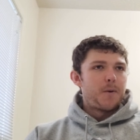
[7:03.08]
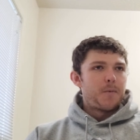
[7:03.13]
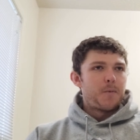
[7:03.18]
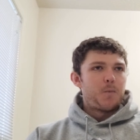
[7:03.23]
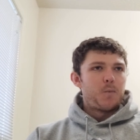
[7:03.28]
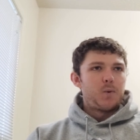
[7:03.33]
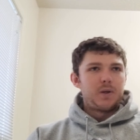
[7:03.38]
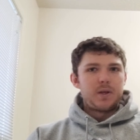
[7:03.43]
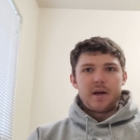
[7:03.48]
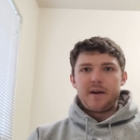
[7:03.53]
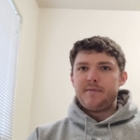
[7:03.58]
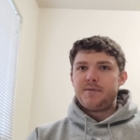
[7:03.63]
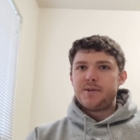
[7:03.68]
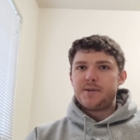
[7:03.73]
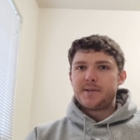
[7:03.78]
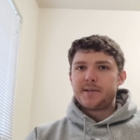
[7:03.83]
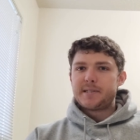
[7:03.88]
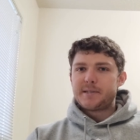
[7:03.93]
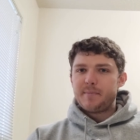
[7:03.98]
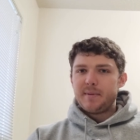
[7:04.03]
when life
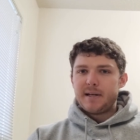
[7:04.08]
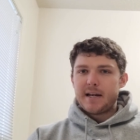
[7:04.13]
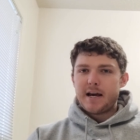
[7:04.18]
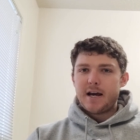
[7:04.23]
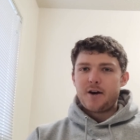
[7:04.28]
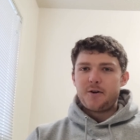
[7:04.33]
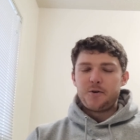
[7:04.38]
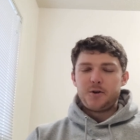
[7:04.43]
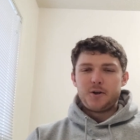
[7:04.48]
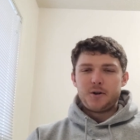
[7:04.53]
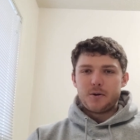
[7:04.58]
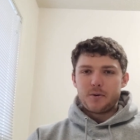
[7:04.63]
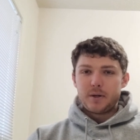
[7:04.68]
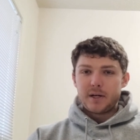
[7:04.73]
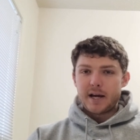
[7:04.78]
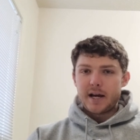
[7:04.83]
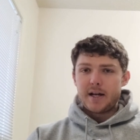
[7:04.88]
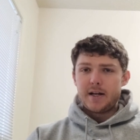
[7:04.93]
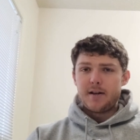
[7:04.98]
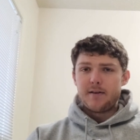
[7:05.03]
just gets me down,
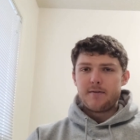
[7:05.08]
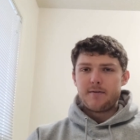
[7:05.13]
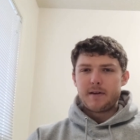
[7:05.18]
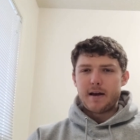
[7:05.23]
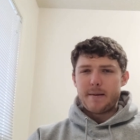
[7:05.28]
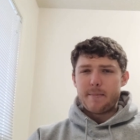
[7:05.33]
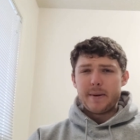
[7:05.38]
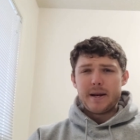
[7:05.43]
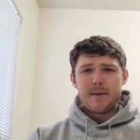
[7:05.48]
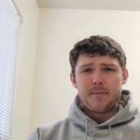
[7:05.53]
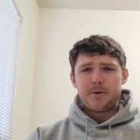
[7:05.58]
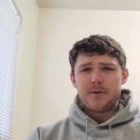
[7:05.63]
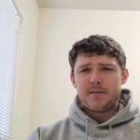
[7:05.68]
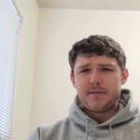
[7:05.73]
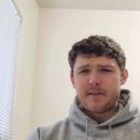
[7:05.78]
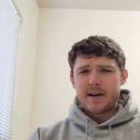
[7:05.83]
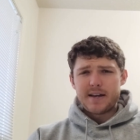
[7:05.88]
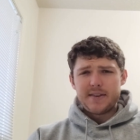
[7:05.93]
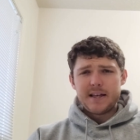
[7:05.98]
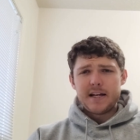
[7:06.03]
I've been able to
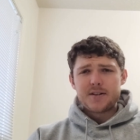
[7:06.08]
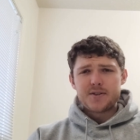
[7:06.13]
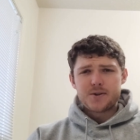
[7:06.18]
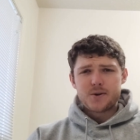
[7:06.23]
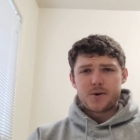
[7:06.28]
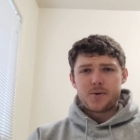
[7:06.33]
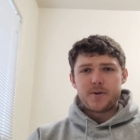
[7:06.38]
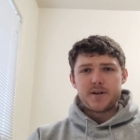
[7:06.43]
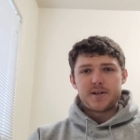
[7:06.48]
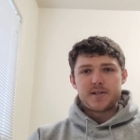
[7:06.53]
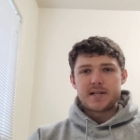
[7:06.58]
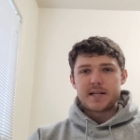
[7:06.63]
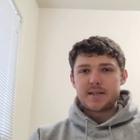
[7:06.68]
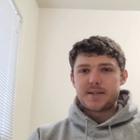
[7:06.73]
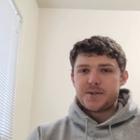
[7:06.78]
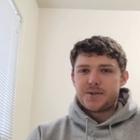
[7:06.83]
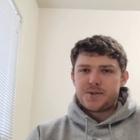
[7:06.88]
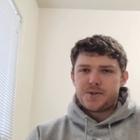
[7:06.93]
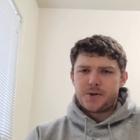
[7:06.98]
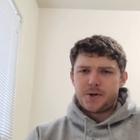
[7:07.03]
find that solace at
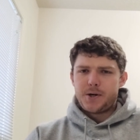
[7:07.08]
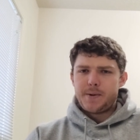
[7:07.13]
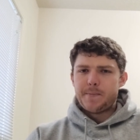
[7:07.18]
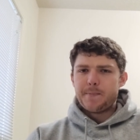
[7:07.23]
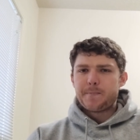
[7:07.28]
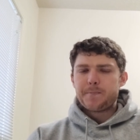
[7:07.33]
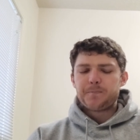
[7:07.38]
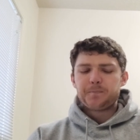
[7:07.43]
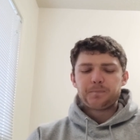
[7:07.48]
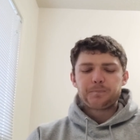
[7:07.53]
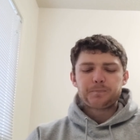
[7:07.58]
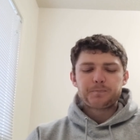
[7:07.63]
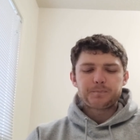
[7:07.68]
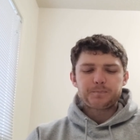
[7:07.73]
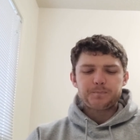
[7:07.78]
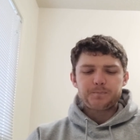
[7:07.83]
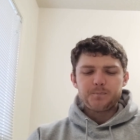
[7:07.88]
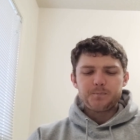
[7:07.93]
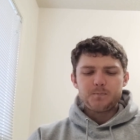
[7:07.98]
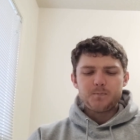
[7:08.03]
the stream
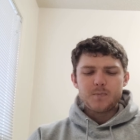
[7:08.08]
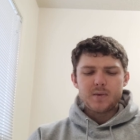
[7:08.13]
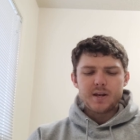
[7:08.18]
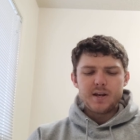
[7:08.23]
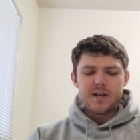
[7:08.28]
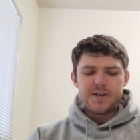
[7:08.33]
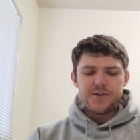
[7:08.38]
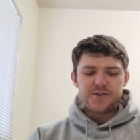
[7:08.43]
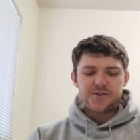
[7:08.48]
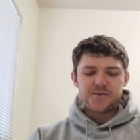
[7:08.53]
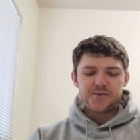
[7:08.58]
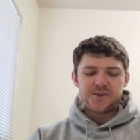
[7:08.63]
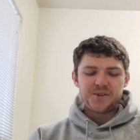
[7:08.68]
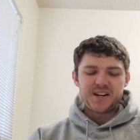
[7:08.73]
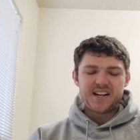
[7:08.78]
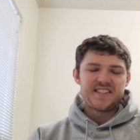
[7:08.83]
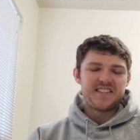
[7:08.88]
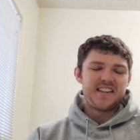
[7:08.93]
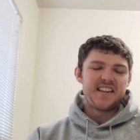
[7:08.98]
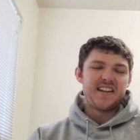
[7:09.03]
and just
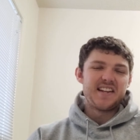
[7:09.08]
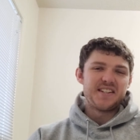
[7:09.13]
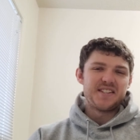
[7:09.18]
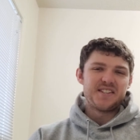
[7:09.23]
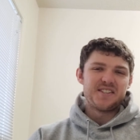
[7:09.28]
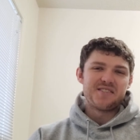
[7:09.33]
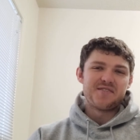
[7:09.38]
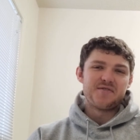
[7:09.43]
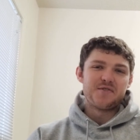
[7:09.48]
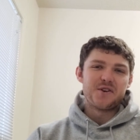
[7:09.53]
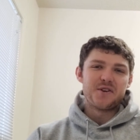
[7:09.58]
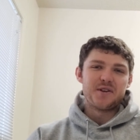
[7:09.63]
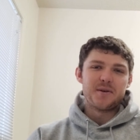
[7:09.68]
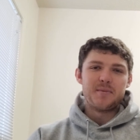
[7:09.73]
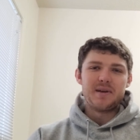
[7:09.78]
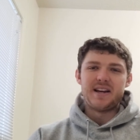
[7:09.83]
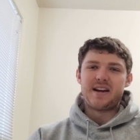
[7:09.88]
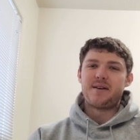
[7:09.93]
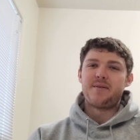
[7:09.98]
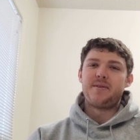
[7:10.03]
realizing that it's just fun to
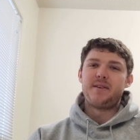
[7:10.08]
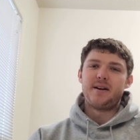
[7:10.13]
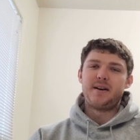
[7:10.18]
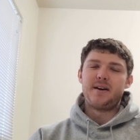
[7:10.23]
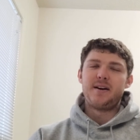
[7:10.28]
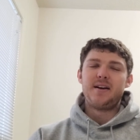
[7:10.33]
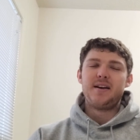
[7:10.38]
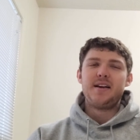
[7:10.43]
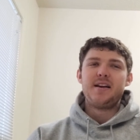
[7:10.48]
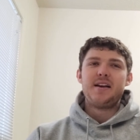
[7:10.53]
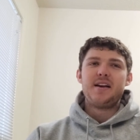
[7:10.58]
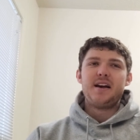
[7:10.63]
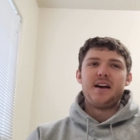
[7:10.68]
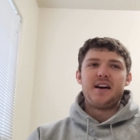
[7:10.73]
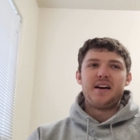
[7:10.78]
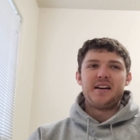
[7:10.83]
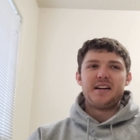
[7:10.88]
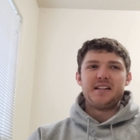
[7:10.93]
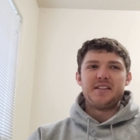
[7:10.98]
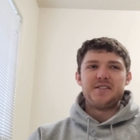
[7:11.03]
be out there.
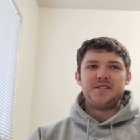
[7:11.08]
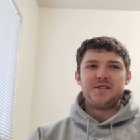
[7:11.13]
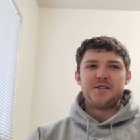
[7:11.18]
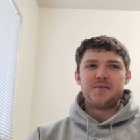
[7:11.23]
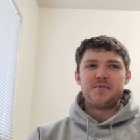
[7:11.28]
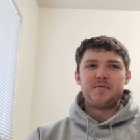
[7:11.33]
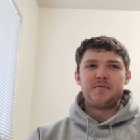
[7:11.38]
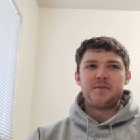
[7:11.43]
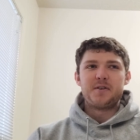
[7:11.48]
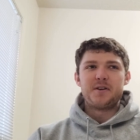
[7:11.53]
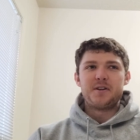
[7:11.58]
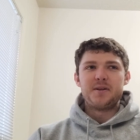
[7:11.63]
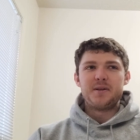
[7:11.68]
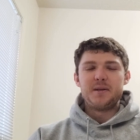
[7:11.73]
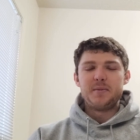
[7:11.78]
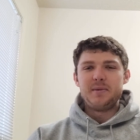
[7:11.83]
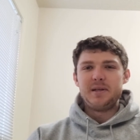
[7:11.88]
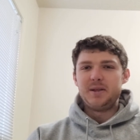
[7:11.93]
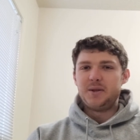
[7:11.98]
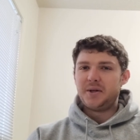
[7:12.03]
It's just fun
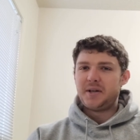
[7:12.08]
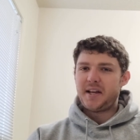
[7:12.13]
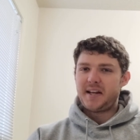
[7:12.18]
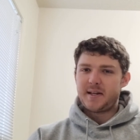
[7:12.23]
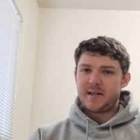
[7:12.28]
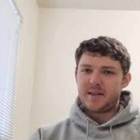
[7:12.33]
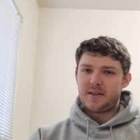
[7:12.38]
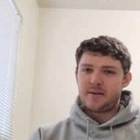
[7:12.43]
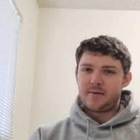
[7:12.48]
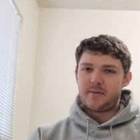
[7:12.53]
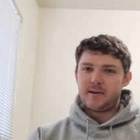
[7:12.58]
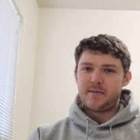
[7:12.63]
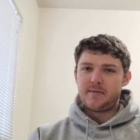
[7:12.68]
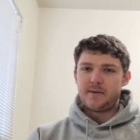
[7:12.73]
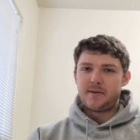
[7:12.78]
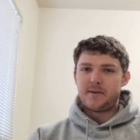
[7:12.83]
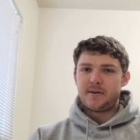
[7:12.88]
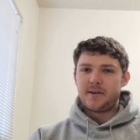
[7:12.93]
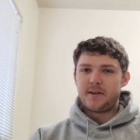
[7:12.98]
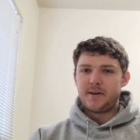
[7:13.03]
to be looking at the
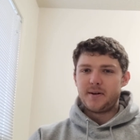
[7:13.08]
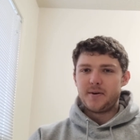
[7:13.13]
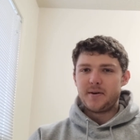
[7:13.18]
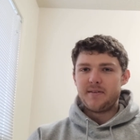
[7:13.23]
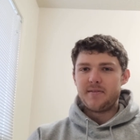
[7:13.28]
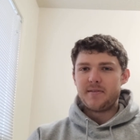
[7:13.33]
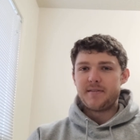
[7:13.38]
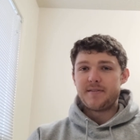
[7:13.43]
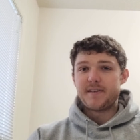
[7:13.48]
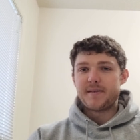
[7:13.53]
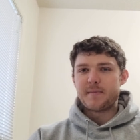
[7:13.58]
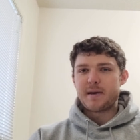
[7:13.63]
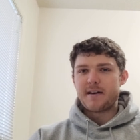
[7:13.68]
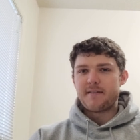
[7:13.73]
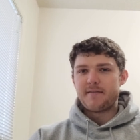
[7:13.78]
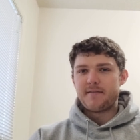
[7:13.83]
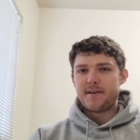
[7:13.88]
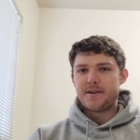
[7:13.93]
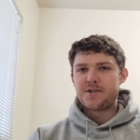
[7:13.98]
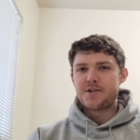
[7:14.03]
river, even if I'm
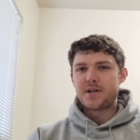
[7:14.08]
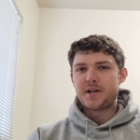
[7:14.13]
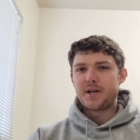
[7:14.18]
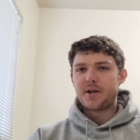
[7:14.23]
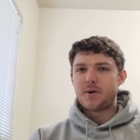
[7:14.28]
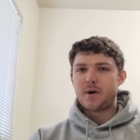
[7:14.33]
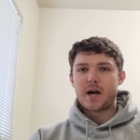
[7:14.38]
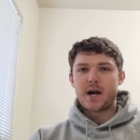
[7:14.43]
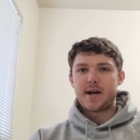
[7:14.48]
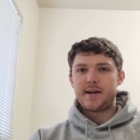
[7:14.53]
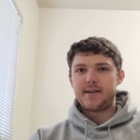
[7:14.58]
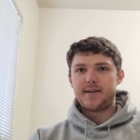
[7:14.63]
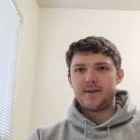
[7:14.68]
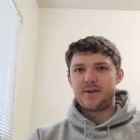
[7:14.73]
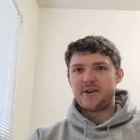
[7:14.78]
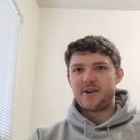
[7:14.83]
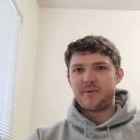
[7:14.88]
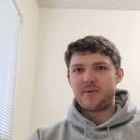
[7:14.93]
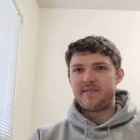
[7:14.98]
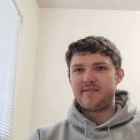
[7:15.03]
not fishing. I hiked
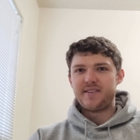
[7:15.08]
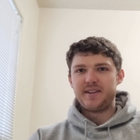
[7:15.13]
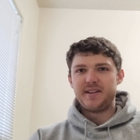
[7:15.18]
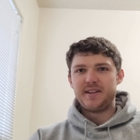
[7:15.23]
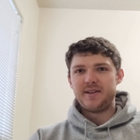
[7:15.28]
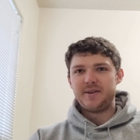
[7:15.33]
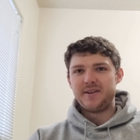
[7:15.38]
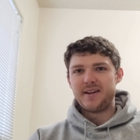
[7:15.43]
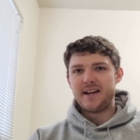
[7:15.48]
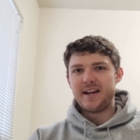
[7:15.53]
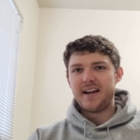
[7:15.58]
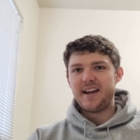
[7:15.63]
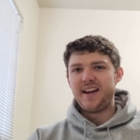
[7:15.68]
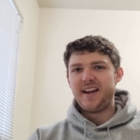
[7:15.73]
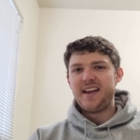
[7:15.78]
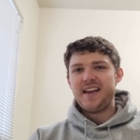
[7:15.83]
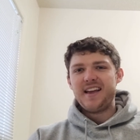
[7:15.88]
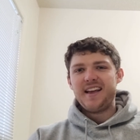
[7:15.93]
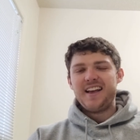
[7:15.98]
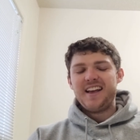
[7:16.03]
along a river the other day,
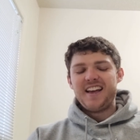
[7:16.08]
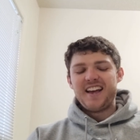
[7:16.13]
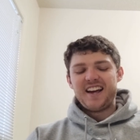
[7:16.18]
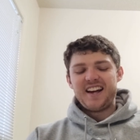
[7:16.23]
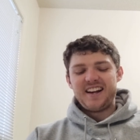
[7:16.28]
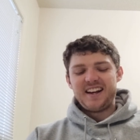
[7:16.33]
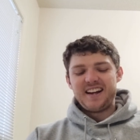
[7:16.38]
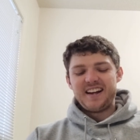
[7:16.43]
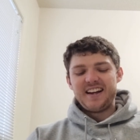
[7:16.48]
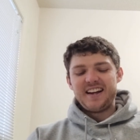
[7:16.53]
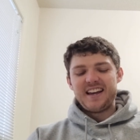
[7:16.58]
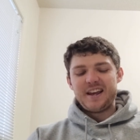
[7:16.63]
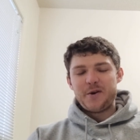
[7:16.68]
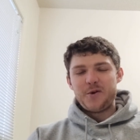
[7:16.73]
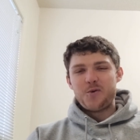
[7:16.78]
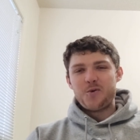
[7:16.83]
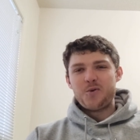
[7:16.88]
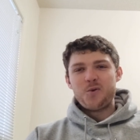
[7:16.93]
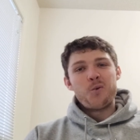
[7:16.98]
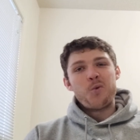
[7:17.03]

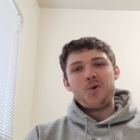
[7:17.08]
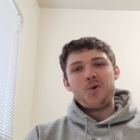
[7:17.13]
and